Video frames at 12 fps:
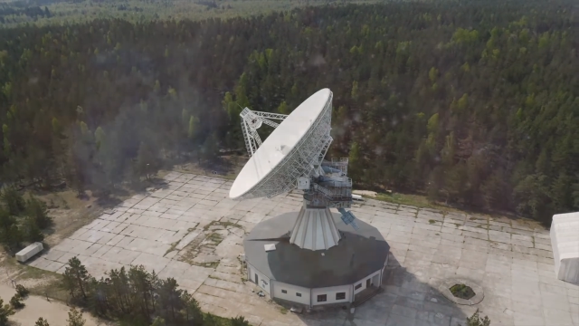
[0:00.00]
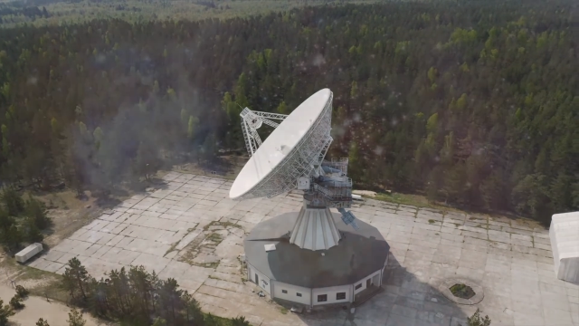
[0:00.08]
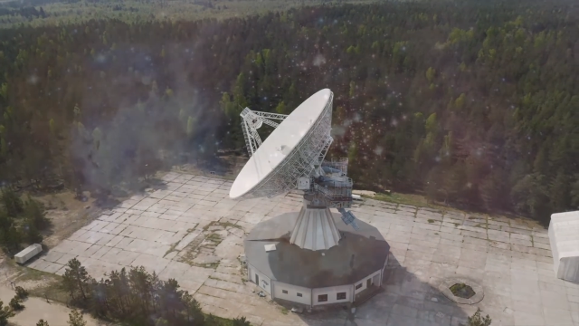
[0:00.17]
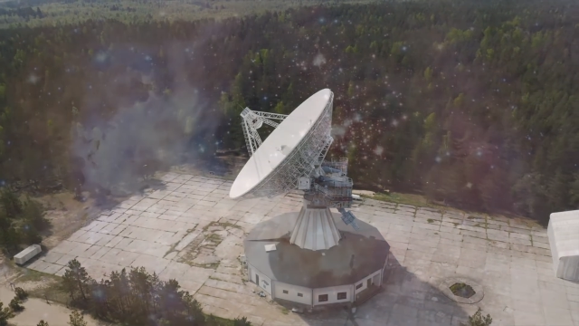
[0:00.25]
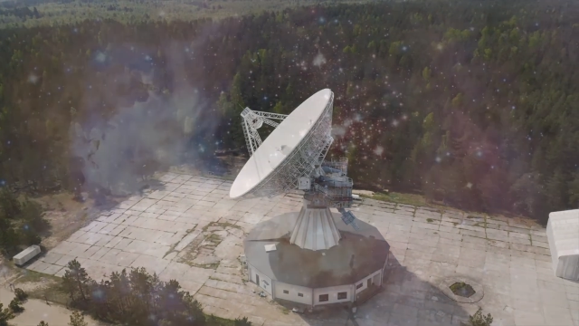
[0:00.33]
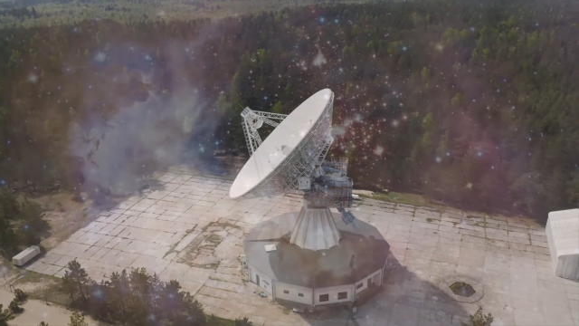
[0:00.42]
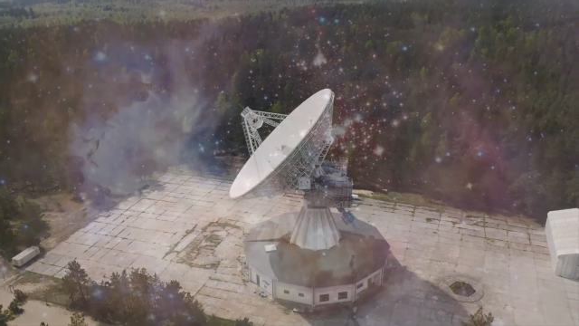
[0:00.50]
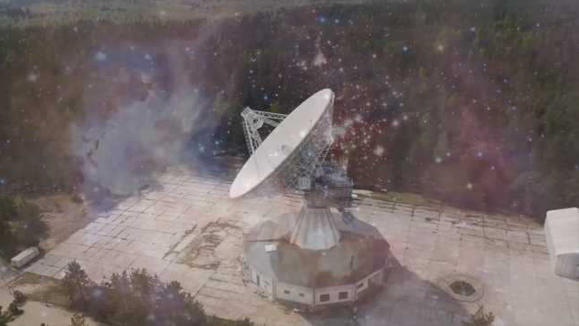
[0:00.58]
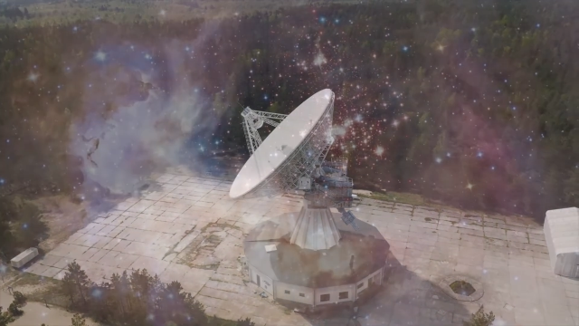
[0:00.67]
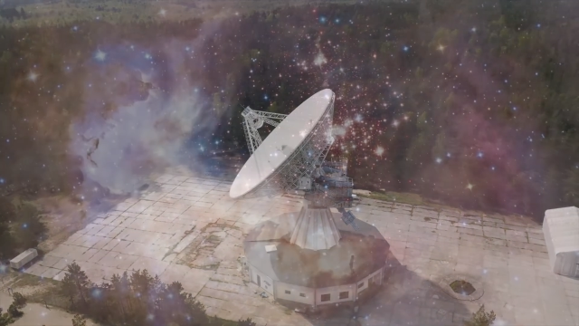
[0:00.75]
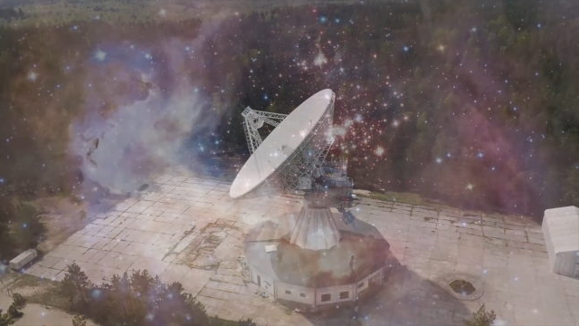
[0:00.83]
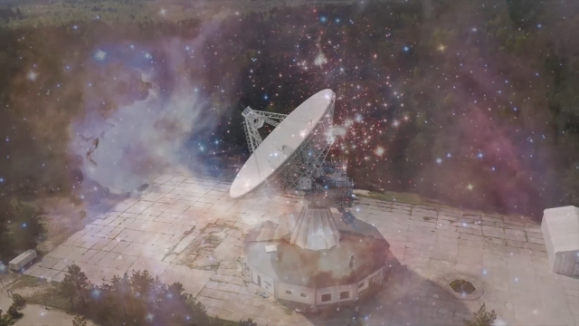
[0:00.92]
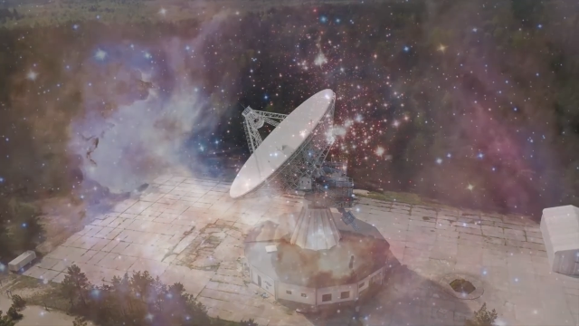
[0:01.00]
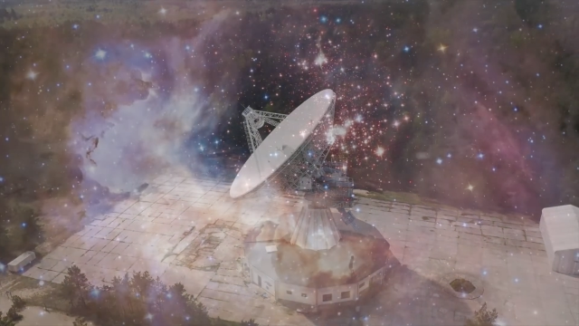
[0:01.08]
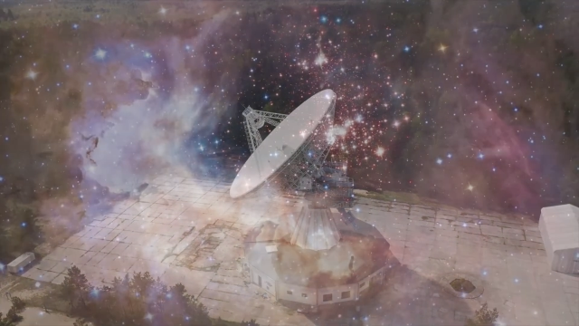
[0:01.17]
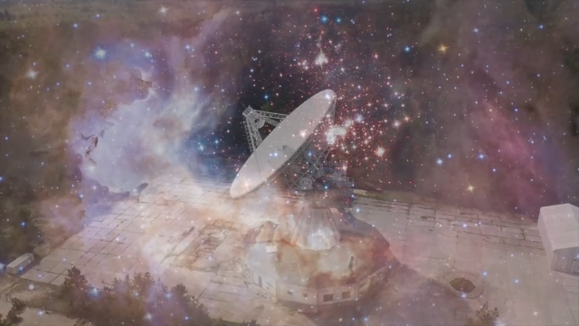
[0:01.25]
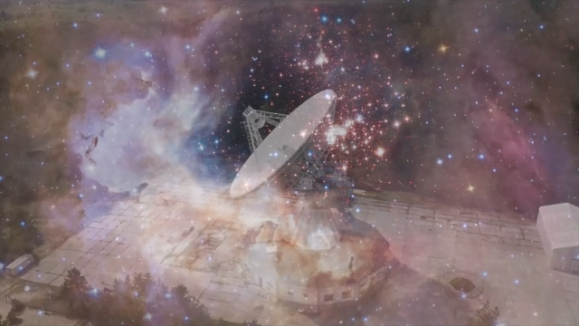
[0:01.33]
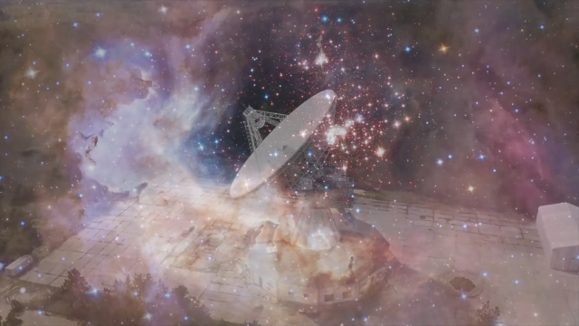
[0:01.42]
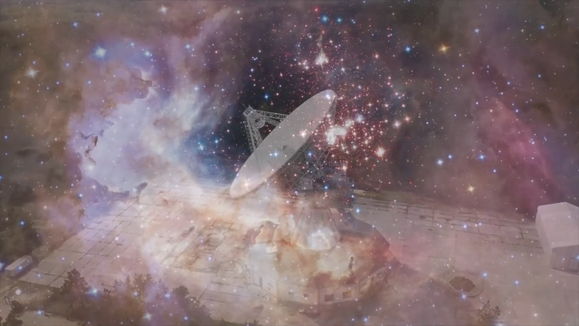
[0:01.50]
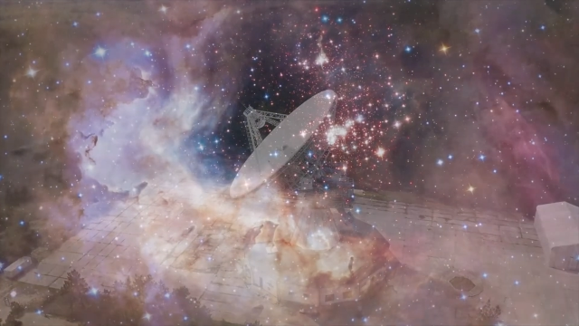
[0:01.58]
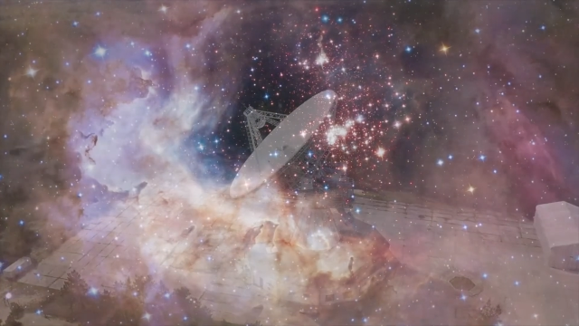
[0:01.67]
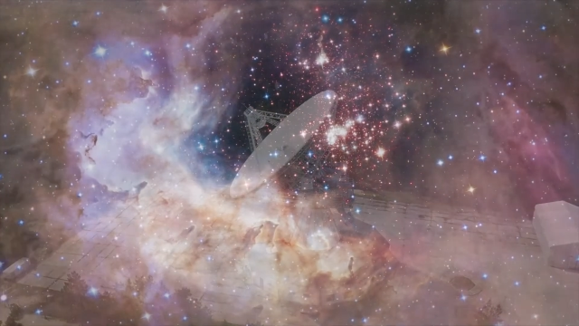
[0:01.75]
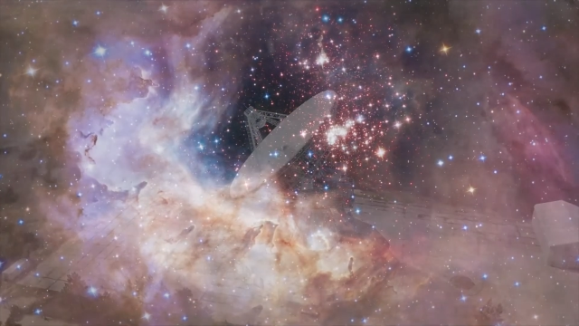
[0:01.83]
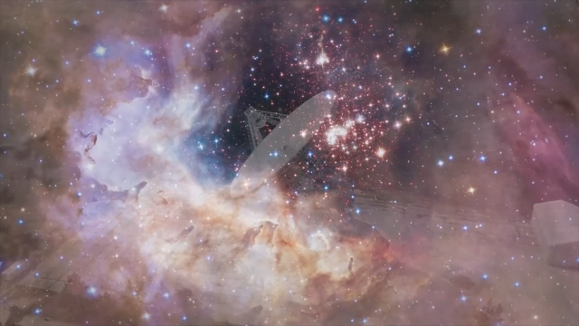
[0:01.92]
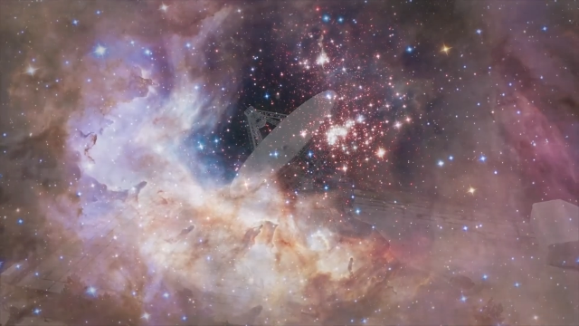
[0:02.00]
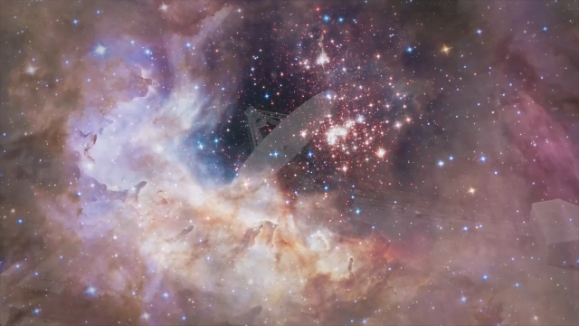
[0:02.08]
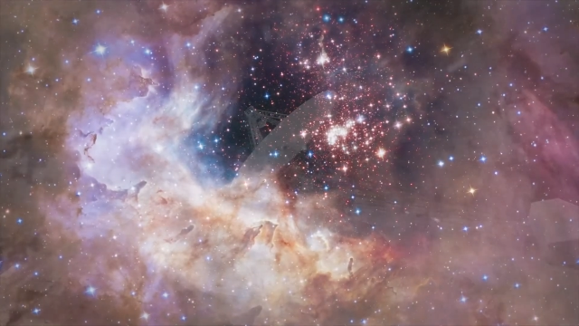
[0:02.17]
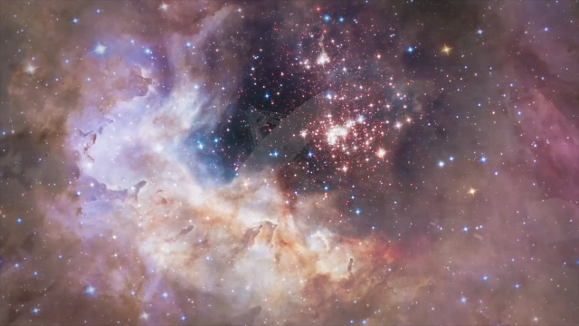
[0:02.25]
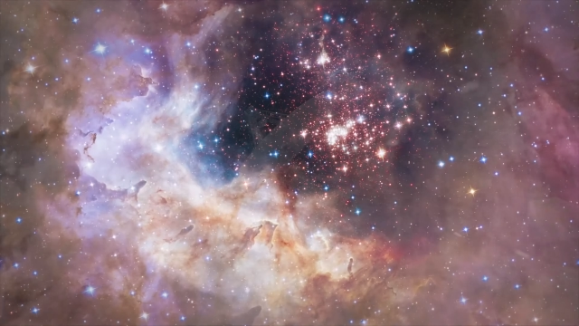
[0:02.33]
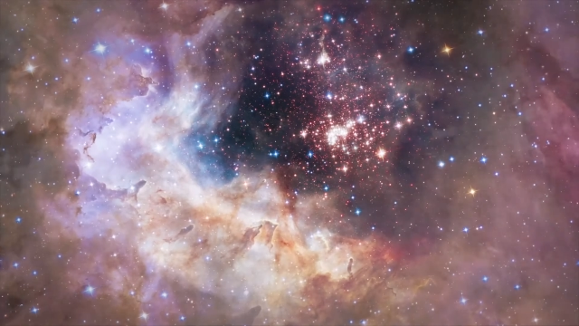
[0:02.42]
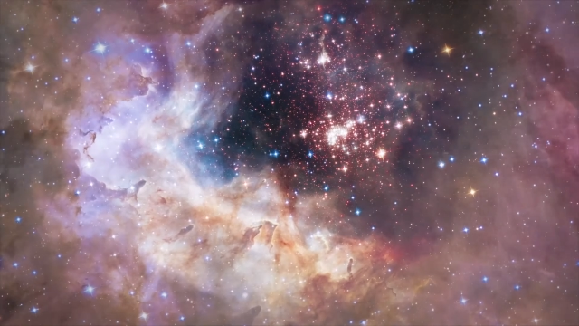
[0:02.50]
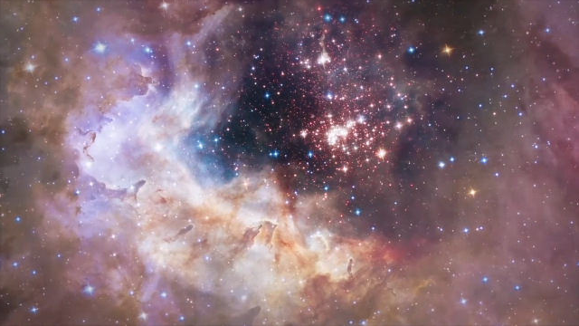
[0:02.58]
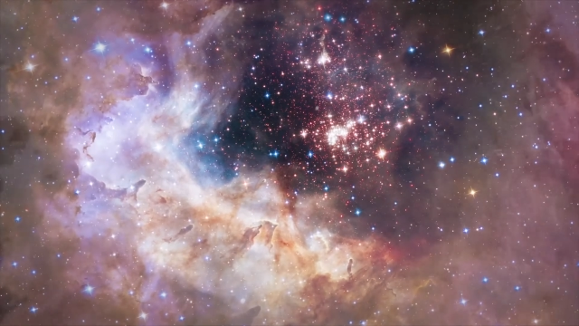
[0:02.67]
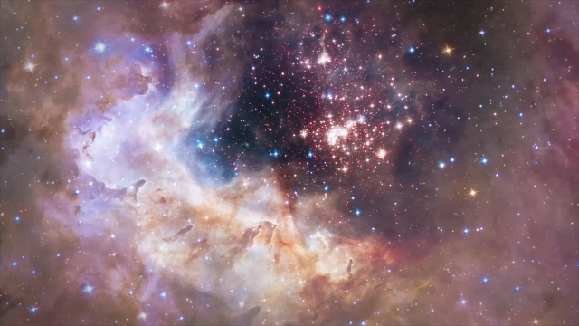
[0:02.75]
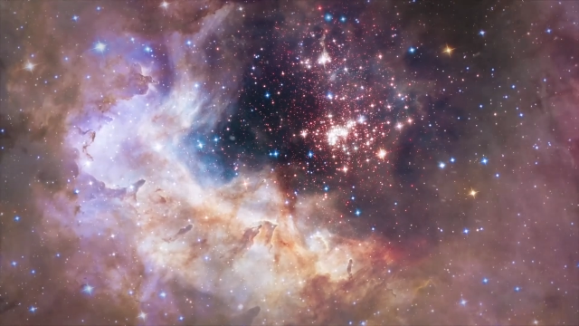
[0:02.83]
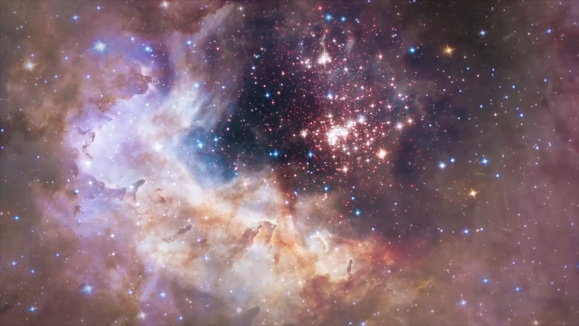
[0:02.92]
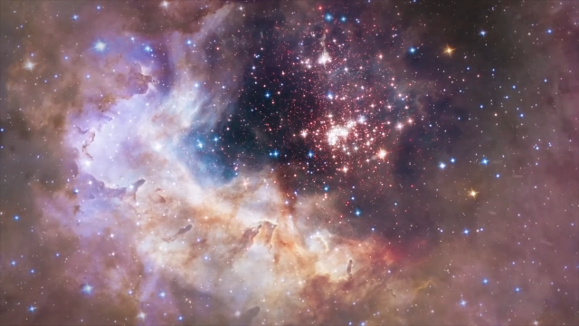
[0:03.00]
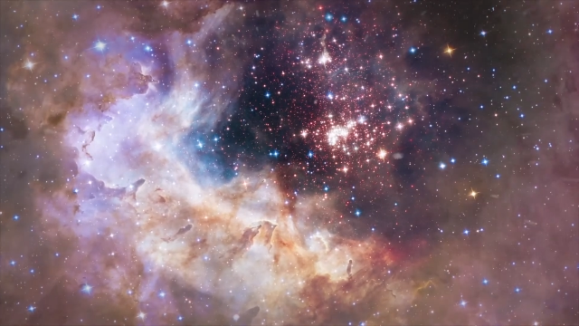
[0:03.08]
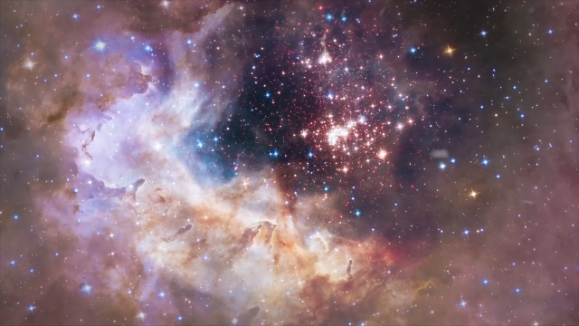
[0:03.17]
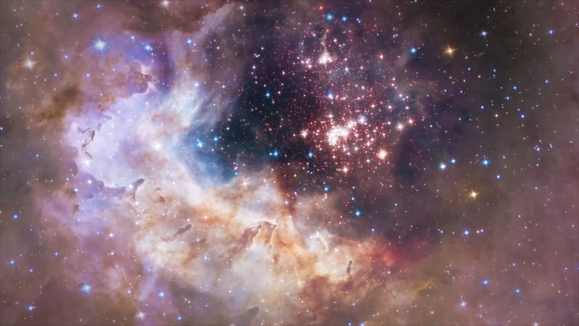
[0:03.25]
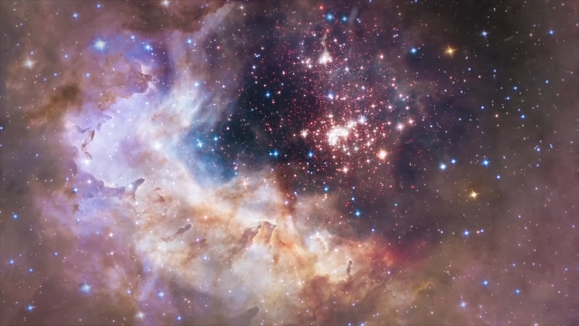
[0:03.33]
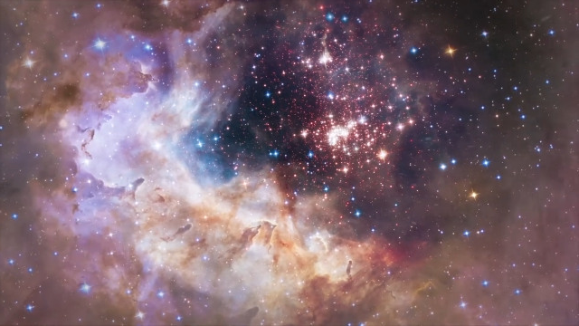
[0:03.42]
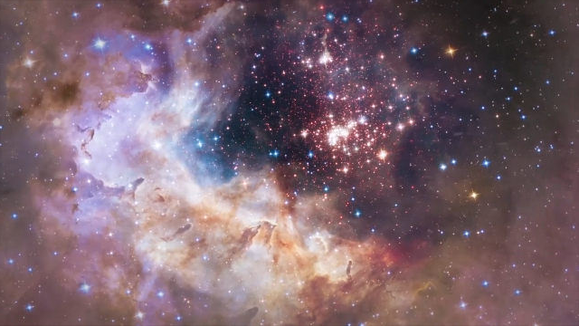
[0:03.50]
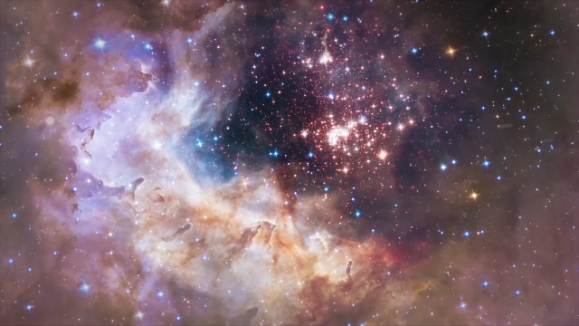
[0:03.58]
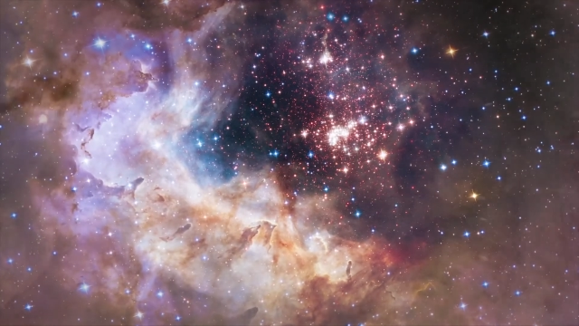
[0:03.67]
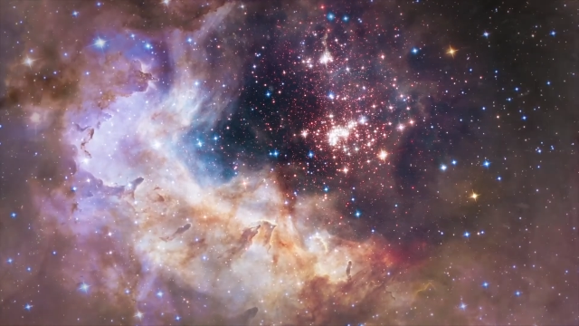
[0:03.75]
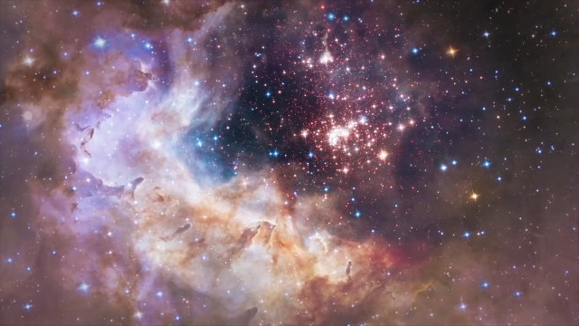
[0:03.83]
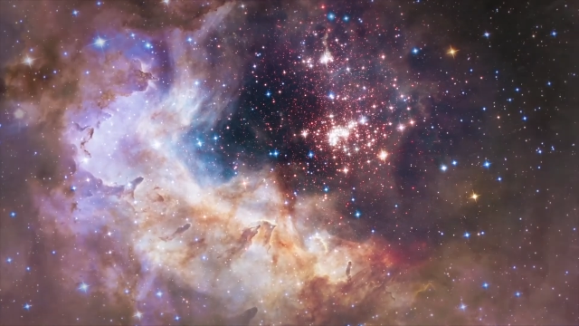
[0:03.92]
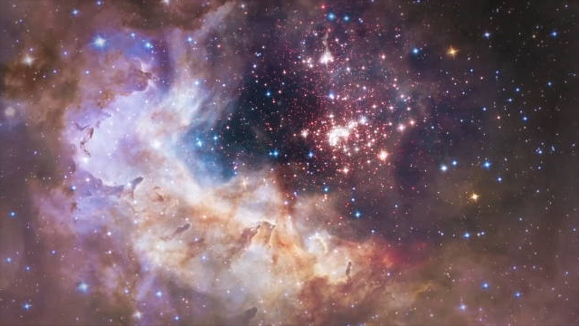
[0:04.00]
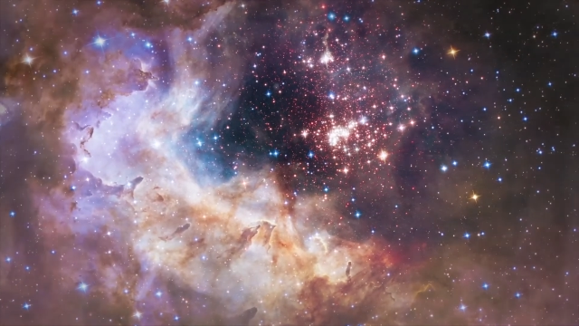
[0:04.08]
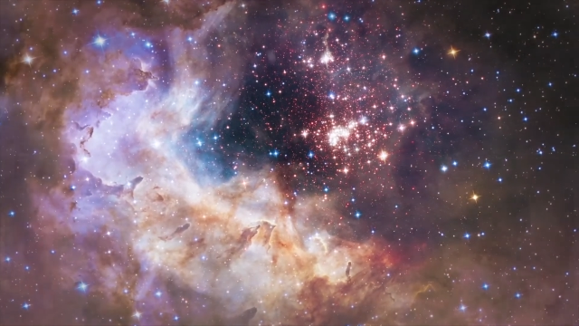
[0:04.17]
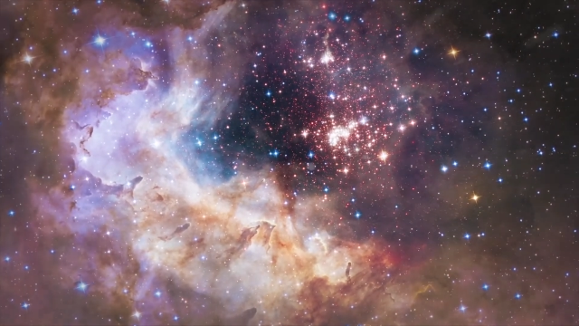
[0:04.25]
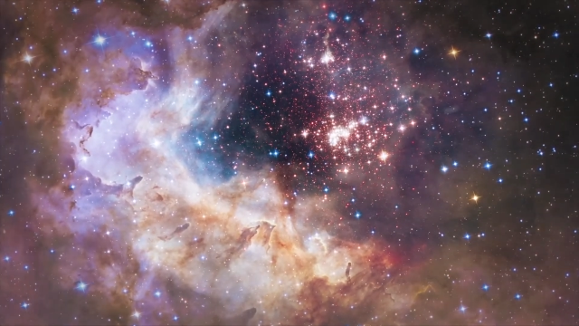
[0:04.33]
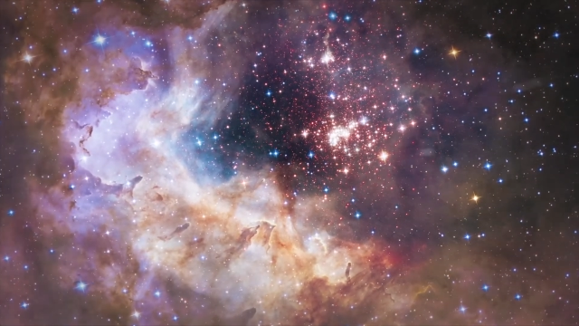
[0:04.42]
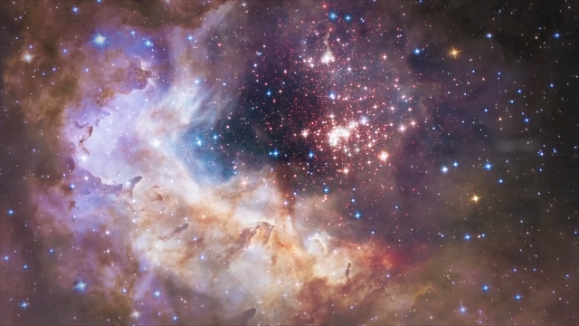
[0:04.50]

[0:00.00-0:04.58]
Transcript: Nobody's mouth can be seen.